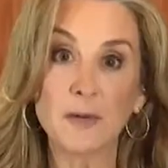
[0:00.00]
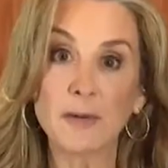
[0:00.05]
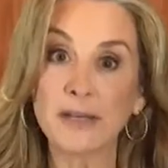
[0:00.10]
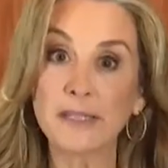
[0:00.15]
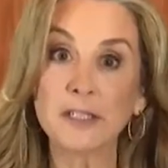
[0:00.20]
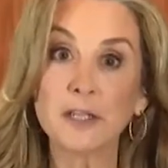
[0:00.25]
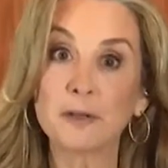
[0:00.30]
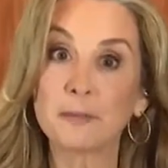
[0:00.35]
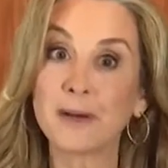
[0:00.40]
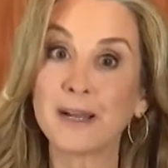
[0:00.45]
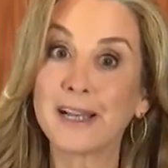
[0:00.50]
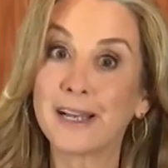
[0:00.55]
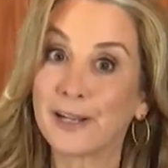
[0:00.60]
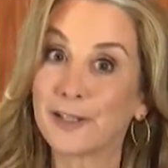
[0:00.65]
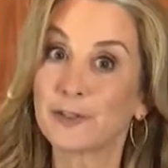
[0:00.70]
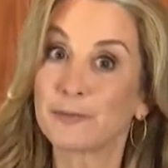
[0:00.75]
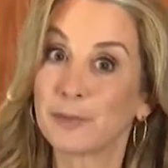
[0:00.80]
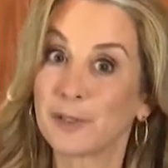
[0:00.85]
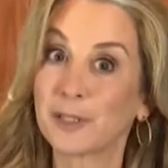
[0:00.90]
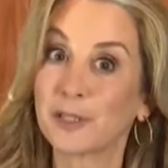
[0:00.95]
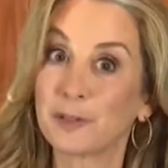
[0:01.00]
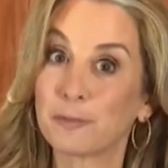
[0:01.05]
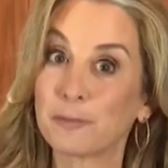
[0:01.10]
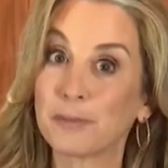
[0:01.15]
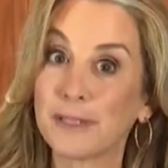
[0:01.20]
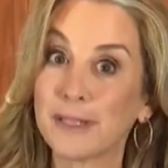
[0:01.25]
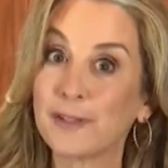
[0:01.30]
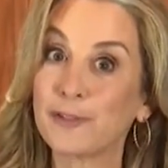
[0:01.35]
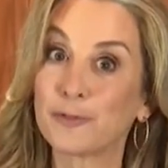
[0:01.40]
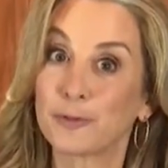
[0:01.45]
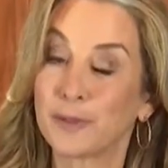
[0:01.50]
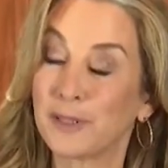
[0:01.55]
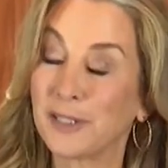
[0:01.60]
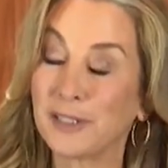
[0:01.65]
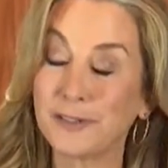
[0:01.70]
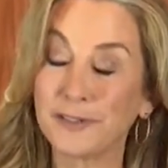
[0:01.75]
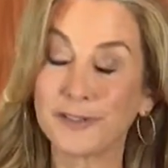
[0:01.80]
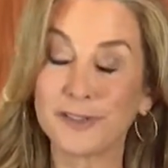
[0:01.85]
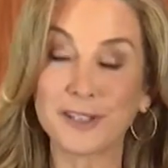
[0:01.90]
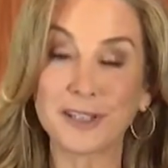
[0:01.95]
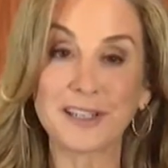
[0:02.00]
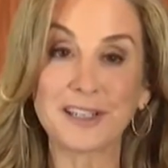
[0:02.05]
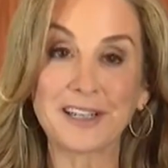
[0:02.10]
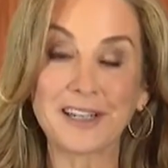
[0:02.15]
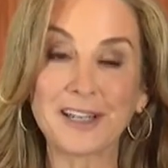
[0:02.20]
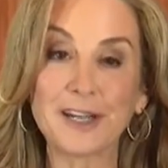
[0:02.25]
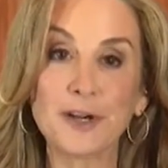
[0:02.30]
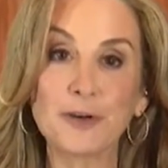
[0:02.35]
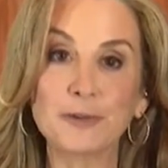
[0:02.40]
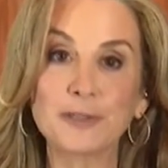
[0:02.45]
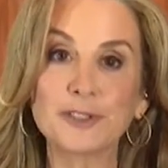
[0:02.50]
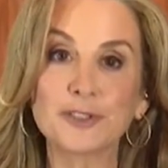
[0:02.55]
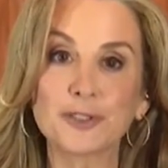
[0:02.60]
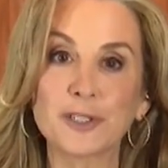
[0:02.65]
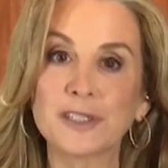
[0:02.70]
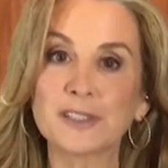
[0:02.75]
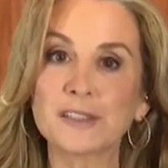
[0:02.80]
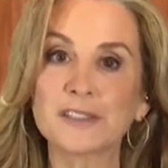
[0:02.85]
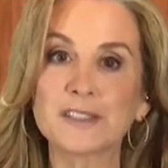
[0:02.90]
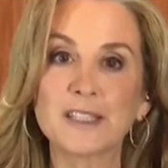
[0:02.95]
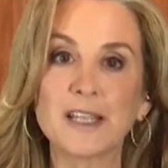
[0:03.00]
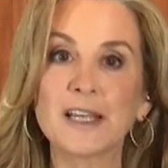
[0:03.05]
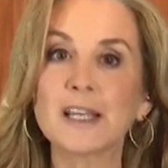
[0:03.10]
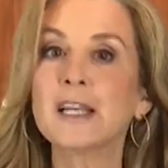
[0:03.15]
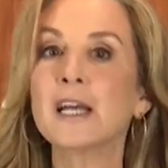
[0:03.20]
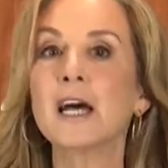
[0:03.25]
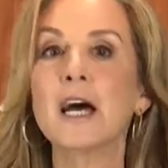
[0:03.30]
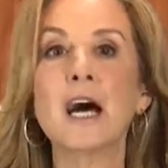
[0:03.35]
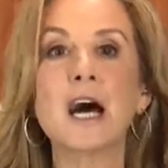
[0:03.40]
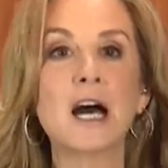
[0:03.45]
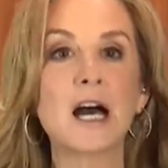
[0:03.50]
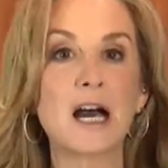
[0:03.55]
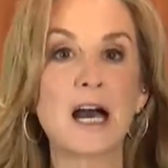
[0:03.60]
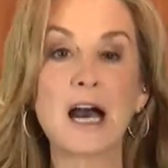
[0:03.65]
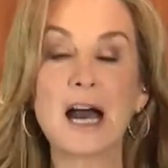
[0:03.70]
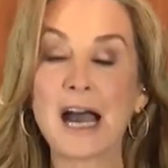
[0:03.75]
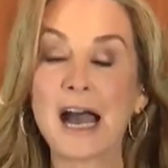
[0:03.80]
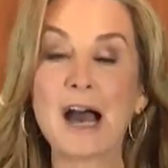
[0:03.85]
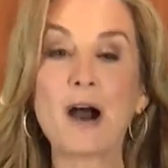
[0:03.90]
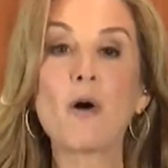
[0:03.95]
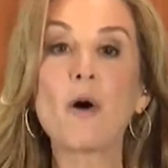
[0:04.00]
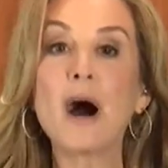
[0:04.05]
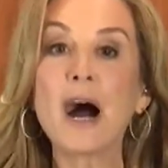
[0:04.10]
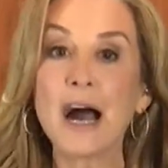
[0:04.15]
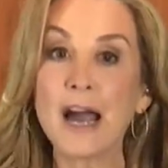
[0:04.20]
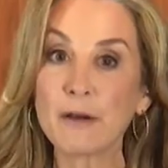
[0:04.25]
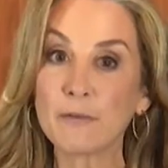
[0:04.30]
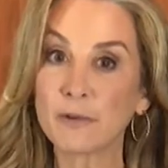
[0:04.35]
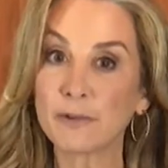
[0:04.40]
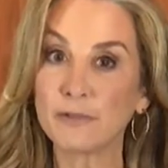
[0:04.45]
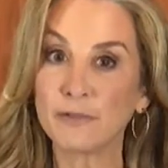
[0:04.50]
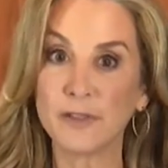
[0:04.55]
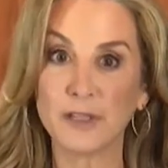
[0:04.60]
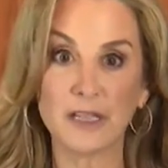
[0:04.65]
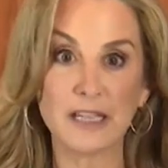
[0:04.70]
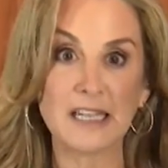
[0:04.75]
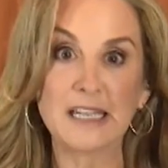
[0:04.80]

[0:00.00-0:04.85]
You know, I know my husband complains when he's sick, and I always try to say how I would feel.